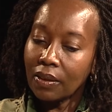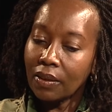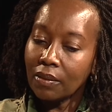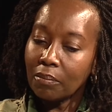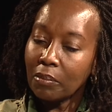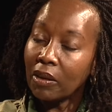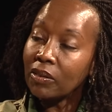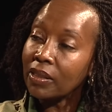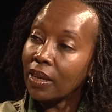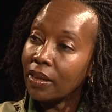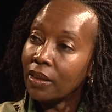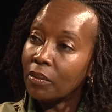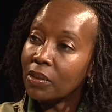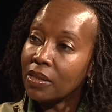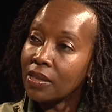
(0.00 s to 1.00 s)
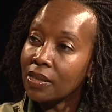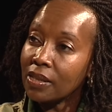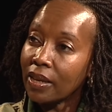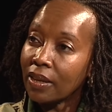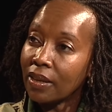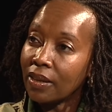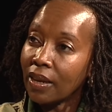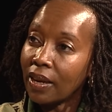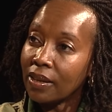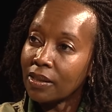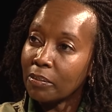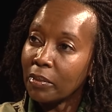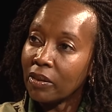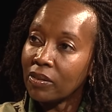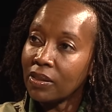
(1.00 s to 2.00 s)
Mount Kenya, which is the second highest
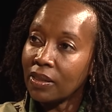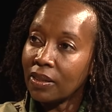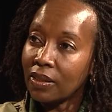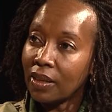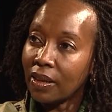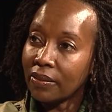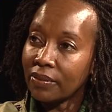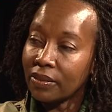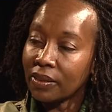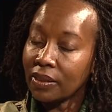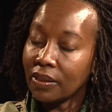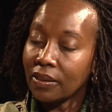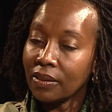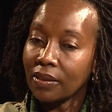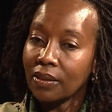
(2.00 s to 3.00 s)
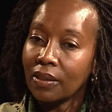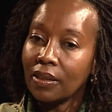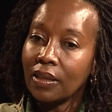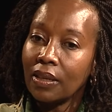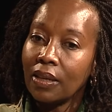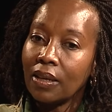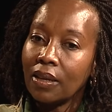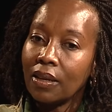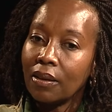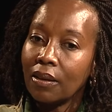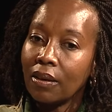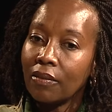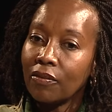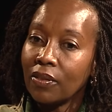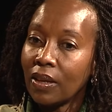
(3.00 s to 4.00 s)
mountain in Africa.
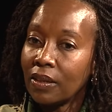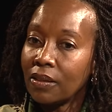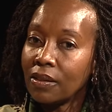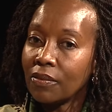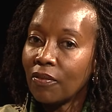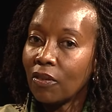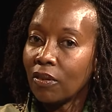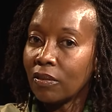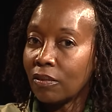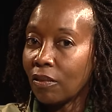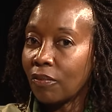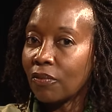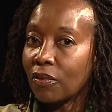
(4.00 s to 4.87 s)
That is followed, of